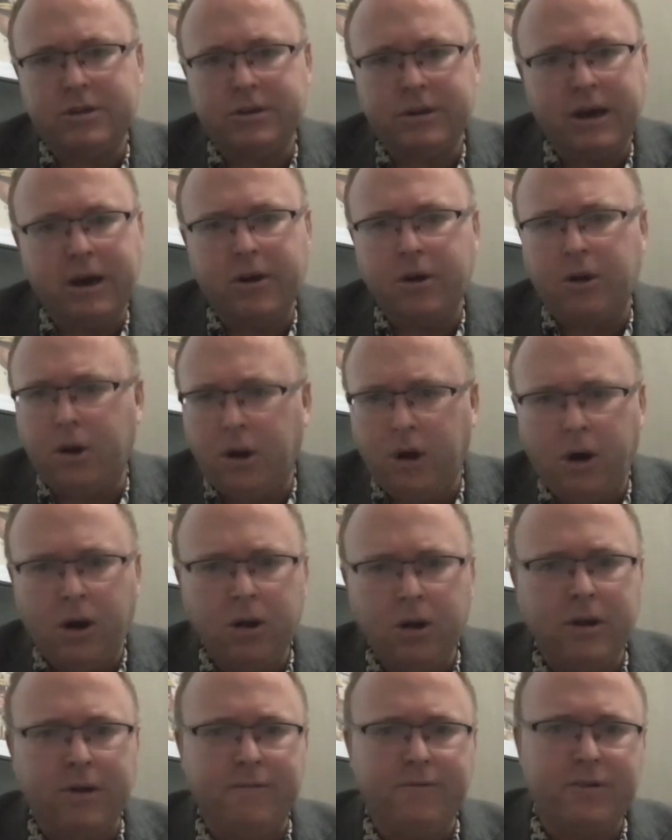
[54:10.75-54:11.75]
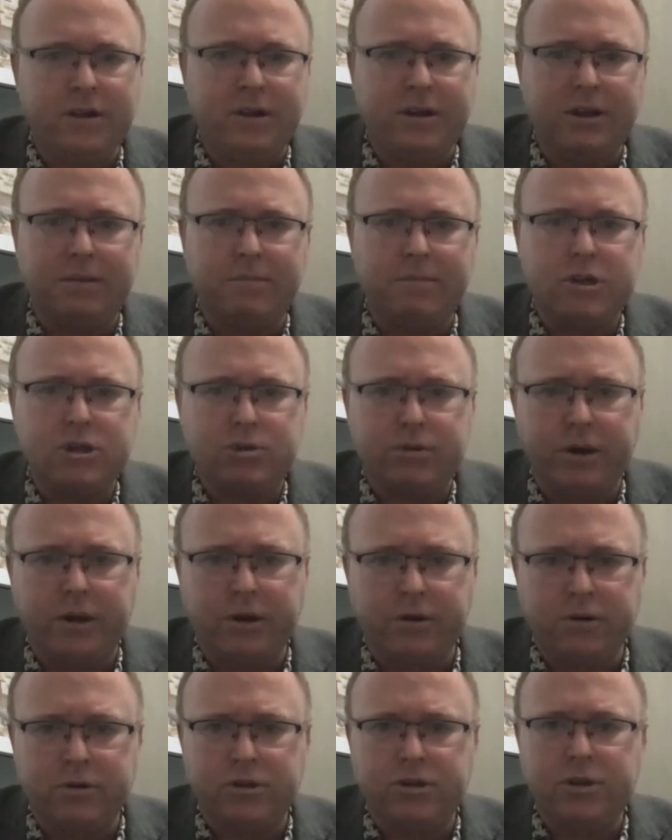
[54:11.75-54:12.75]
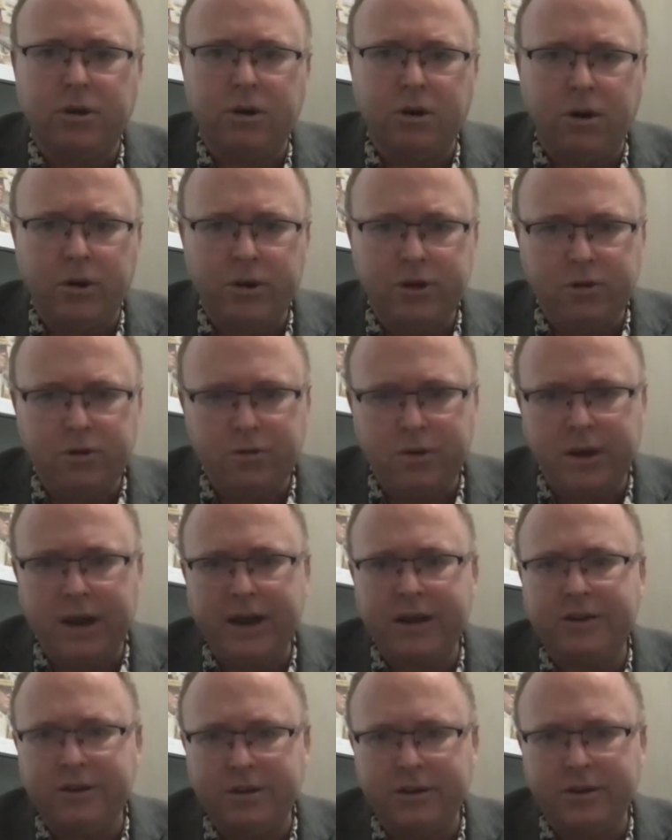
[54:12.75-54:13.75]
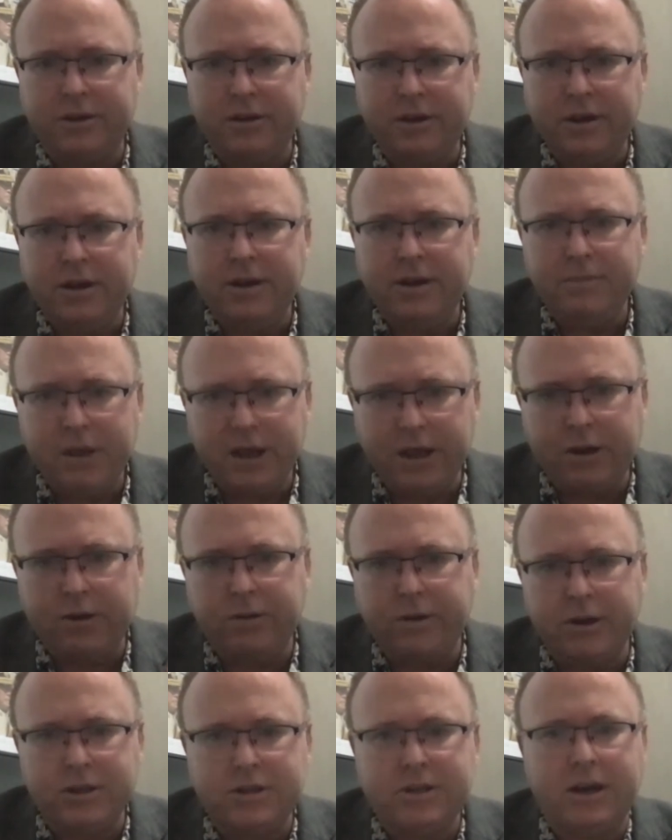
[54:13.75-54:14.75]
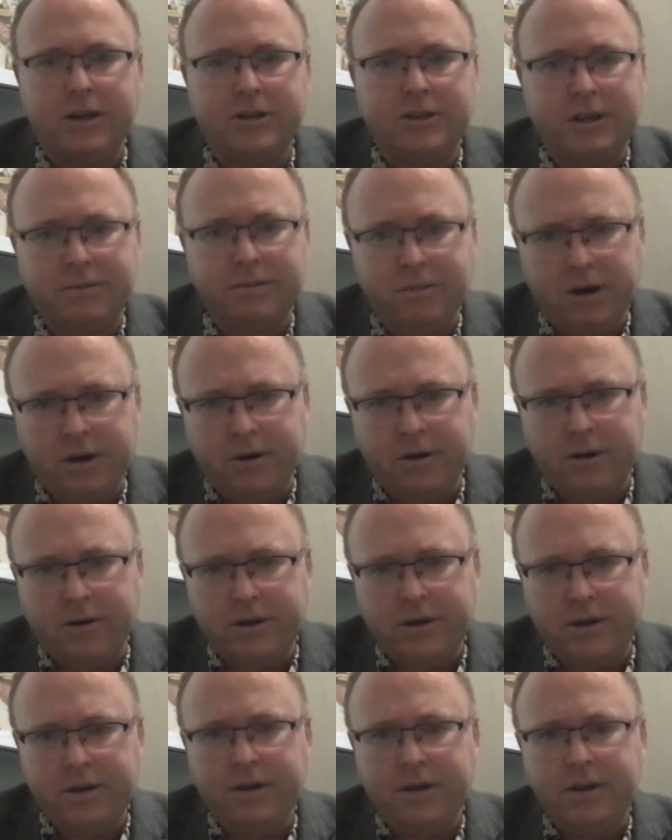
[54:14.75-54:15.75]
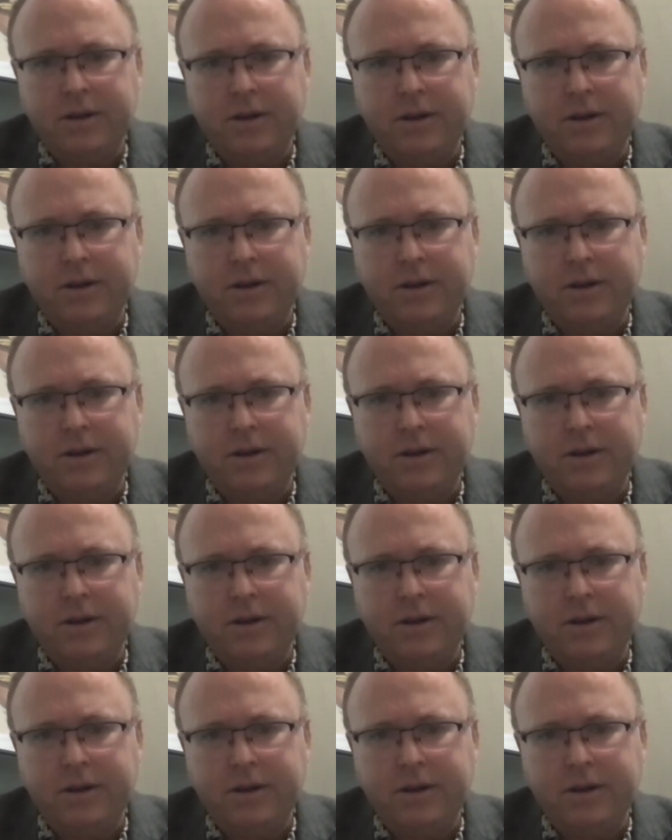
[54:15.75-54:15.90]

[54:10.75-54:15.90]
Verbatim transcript: not all of the demonstrators are united in criticizing monarchy.